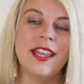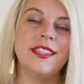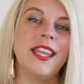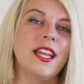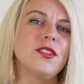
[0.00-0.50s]

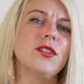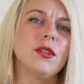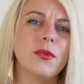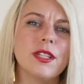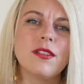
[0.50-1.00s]
Next, you're
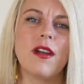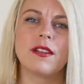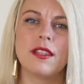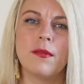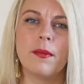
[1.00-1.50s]
going to want to talk
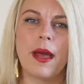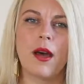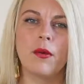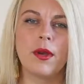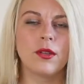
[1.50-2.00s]
to them
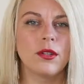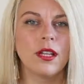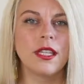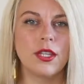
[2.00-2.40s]
about whether or not they